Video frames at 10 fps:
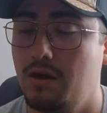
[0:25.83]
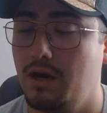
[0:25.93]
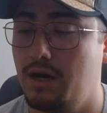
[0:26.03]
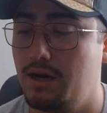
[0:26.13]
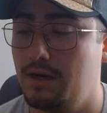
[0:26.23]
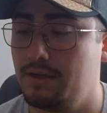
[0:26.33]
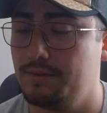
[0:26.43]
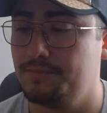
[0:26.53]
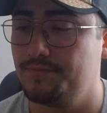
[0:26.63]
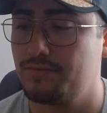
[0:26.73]

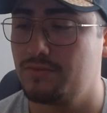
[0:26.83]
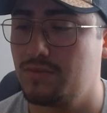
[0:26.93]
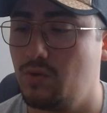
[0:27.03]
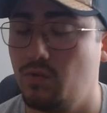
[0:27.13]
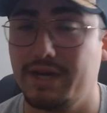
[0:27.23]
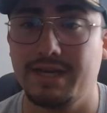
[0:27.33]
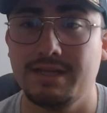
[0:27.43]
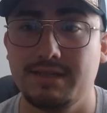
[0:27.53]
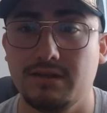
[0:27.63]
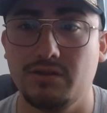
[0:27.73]
Um, what I can
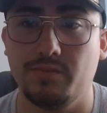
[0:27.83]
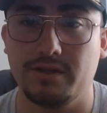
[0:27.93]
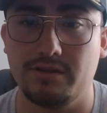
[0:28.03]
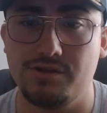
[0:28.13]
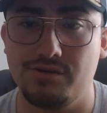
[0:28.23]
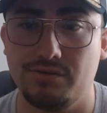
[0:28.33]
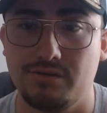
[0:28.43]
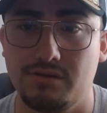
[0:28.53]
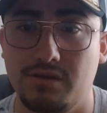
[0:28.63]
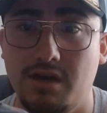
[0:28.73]
tell you about these
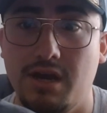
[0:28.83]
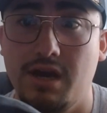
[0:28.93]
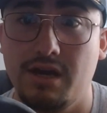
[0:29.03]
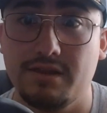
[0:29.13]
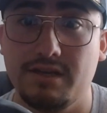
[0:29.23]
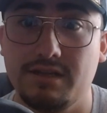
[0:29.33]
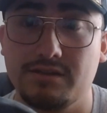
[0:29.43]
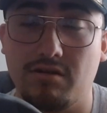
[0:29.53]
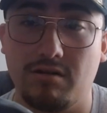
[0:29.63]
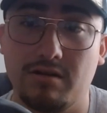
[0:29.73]
shoes, these
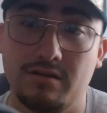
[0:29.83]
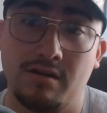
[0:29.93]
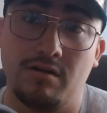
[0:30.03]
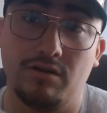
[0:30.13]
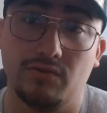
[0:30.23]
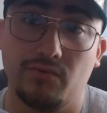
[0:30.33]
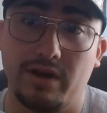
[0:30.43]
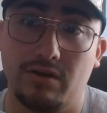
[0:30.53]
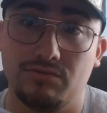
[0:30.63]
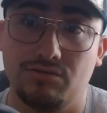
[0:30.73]
are an
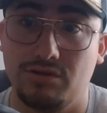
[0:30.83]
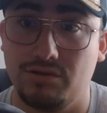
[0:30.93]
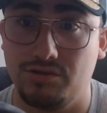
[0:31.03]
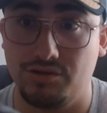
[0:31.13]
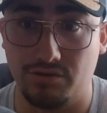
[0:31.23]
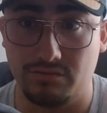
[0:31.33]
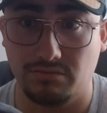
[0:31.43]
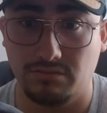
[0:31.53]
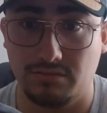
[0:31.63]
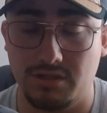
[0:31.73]
all-around shoe.
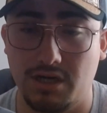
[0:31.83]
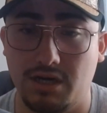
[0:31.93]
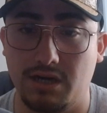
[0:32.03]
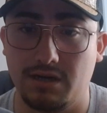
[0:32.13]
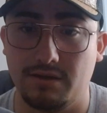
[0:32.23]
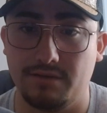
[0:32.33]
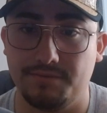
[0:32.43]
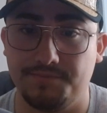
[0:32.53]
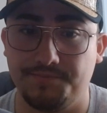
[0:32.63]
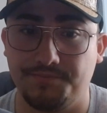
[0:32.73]
Um,
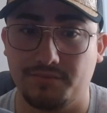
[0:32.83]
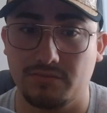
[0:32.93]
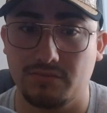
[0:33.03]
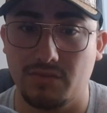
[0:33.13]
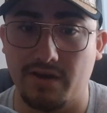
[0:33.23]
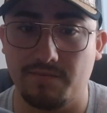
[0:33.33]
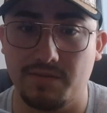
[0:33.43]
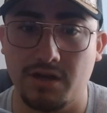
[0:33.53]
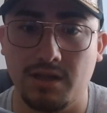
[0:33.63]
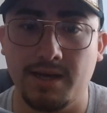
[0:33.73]
I've
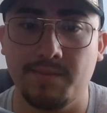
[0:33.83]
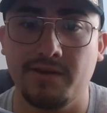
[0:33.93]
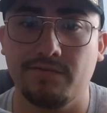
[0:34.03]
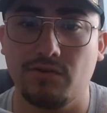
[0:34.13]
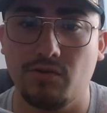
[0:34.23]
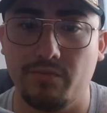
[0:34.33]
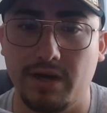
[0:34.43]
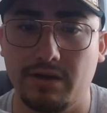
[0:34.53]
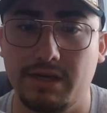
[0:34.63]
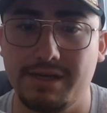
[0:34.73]
been climbing for
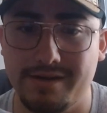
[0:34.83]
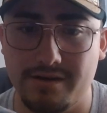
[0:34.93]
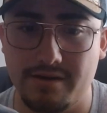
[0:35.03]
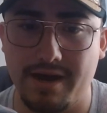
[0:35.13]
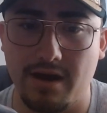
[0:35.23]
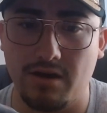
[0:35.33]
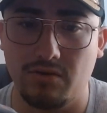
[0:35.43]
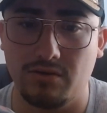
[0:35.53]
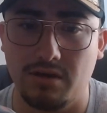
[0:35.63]
about a year now.